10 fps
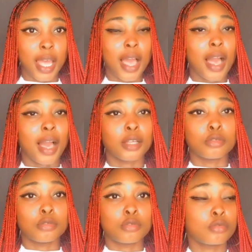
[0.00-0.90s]
And
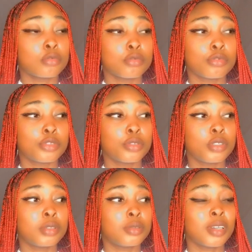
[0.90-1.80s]
two, you
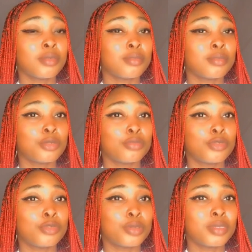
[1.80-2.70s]

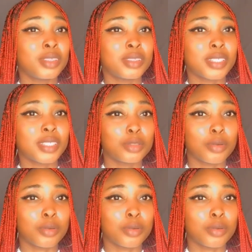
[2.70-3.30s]
don't need side talk